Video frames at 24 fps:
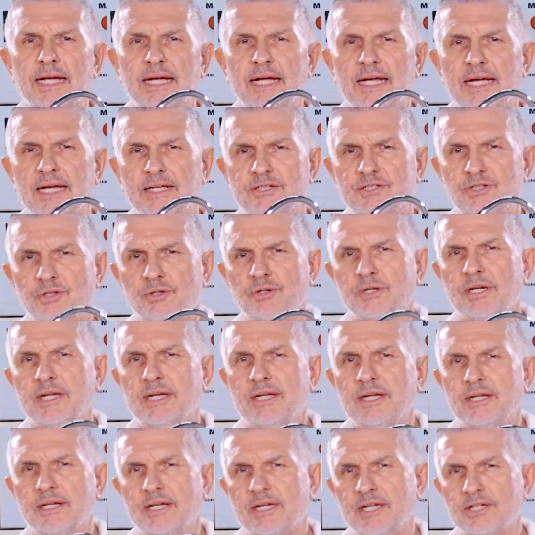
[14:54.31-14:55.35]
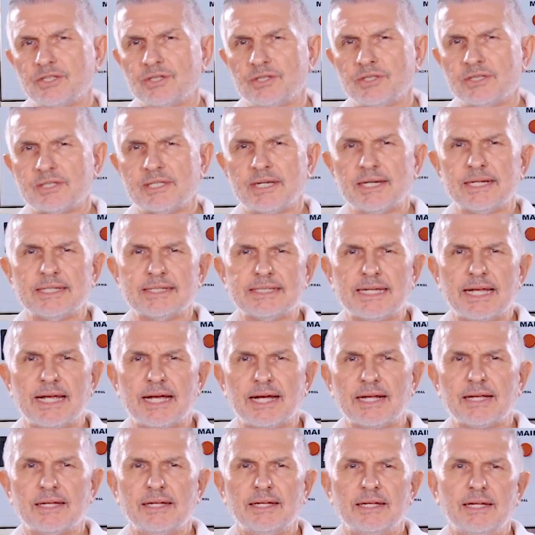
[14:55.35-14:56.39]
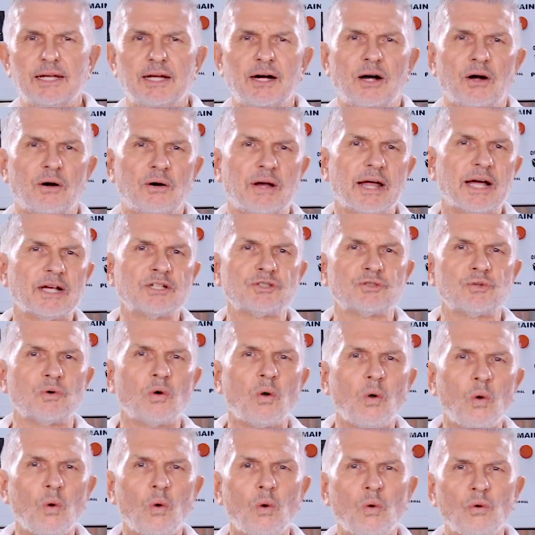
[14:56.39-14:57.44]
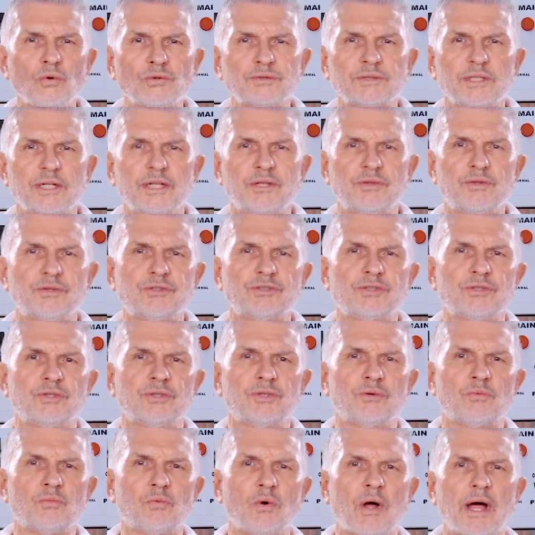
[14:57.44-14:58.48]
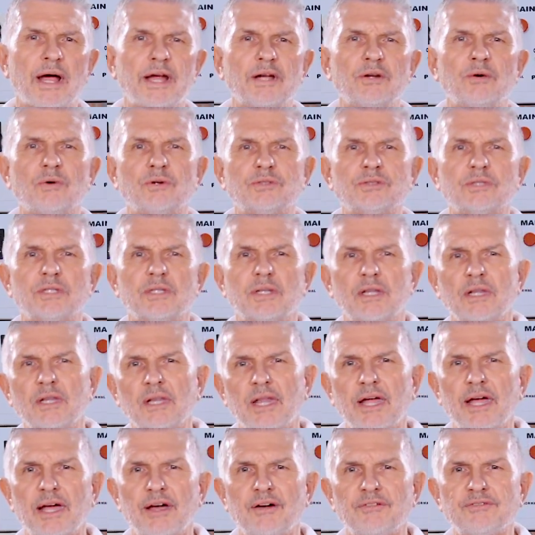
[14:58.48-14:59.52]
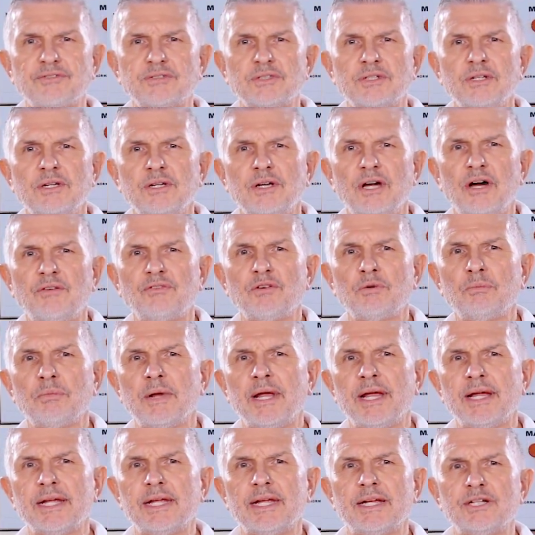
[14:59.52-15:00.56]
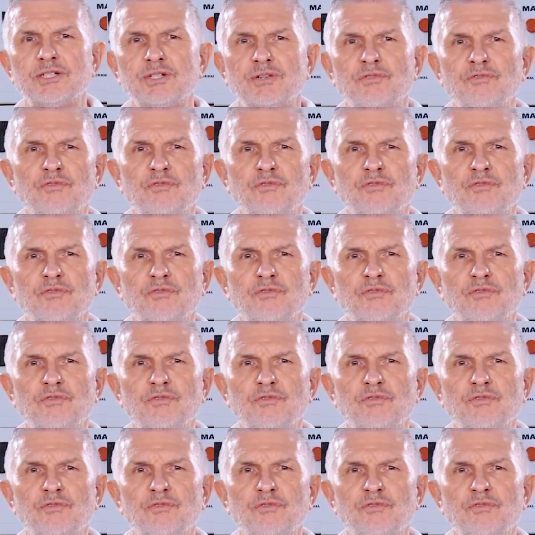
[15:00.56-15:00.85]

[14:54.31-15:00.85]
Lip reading: at your kitchen sink deck are extra holes, either to the right or to the left of your main kitchen